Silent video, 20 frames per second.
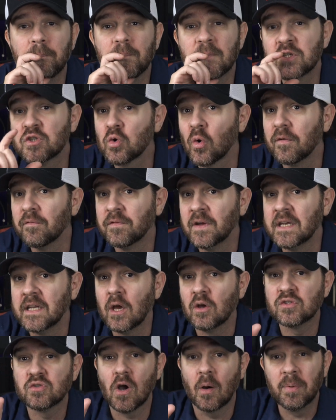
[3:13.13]
short
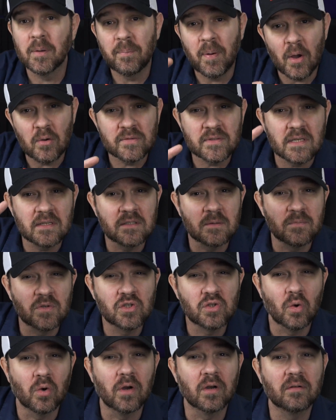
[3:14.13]
videos. So I'll be posting some
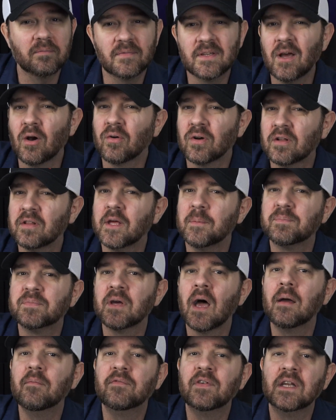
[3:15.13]
short,
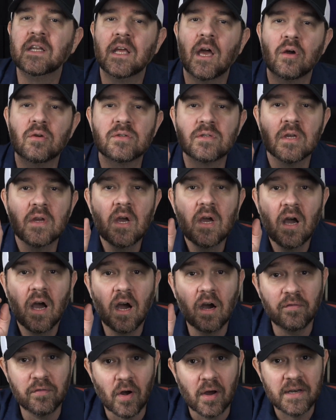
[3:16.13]
clip-type videos
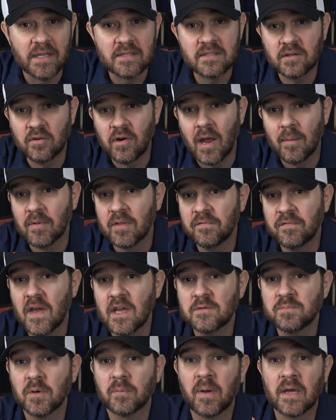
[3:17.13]
over on Instagram and the
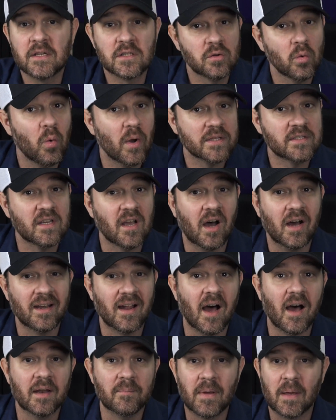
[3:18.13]
Facebook pages of what's going
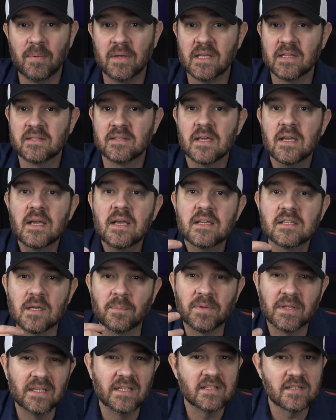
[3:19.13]
on. Maybe it's
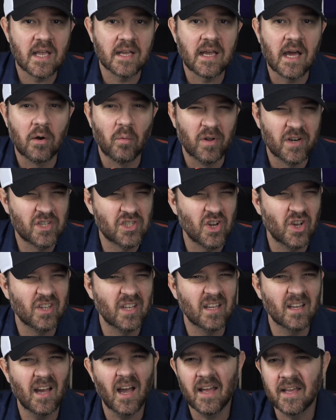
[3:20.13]
something that I kind of want to show
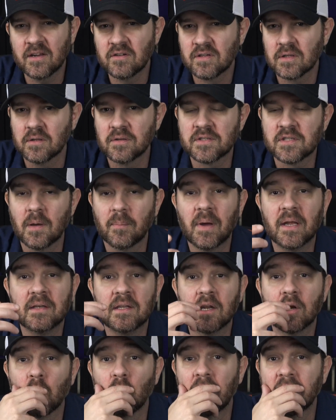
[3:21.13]
you, here's a little something I
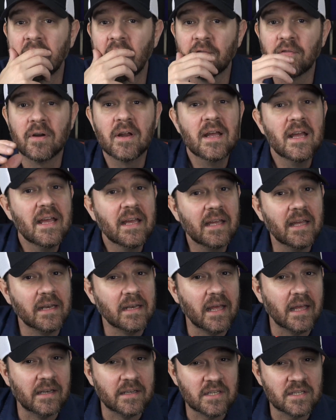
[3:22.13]
did or whatever,
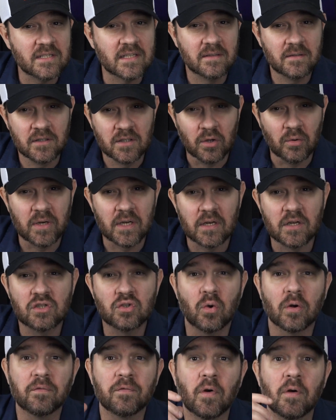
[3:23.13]
and just do it in a
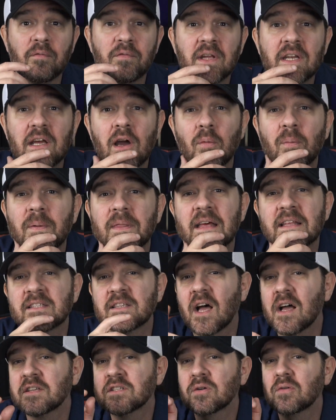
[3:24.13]
short-form video. But that's
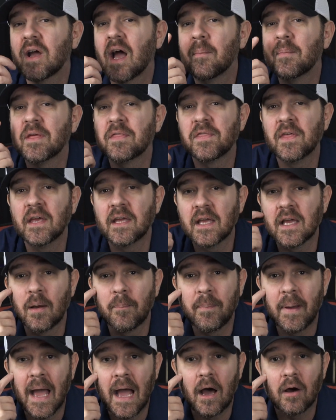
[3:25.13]
also got me thinking
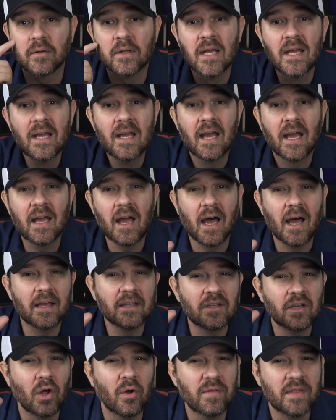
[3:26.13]
about,
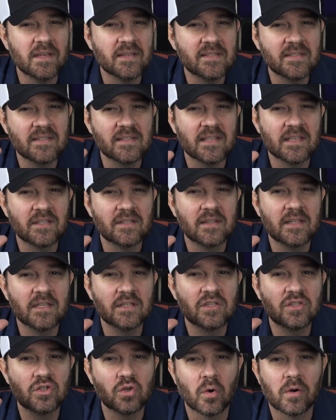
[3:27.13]

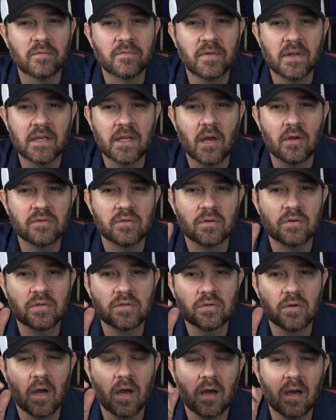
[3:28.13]
these short
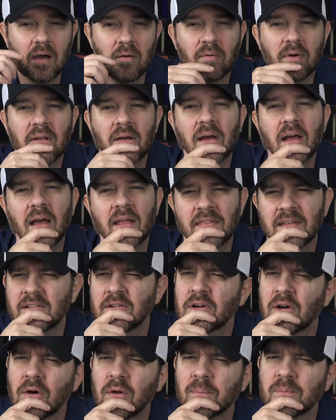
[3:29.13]
videos, or I think
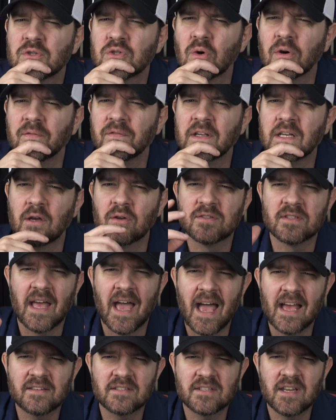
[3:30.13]
they're calling them short videos, the
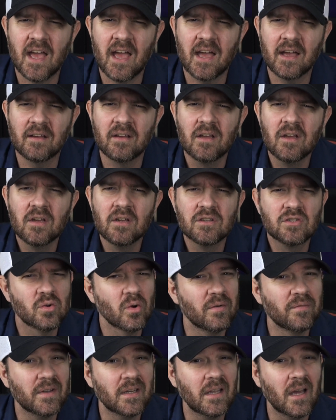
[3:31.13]
hashtag
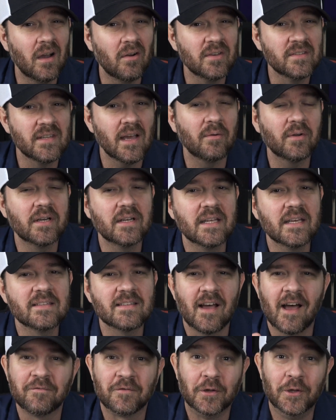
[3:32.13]
short video, is that what it
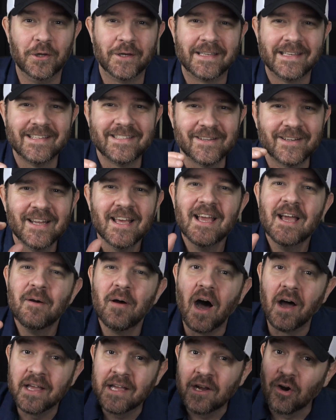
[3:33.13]
is? I'll have to look into it.
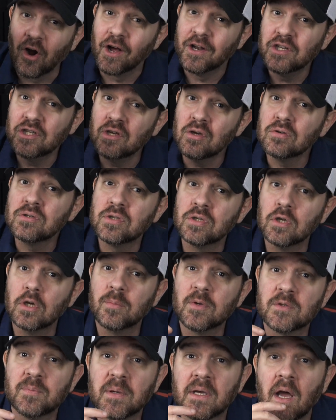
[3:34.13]
Here on
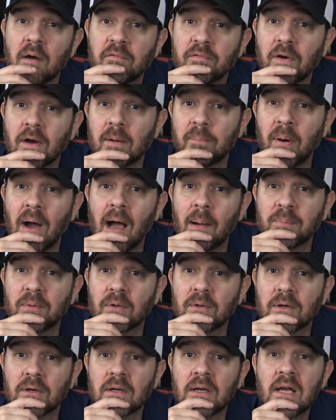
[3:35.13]
YouTube has become very
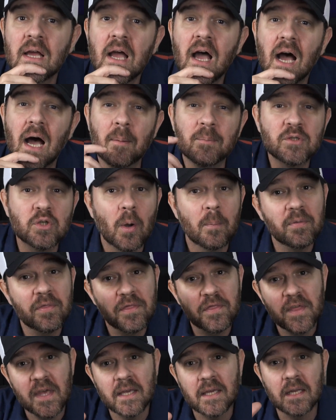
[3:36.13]
popular. So I'm
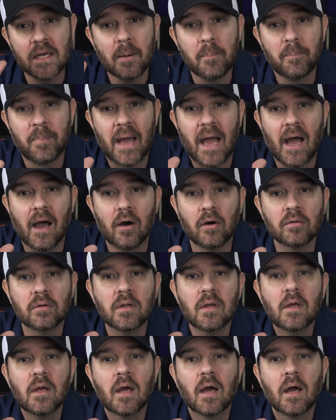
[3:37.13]
thinking about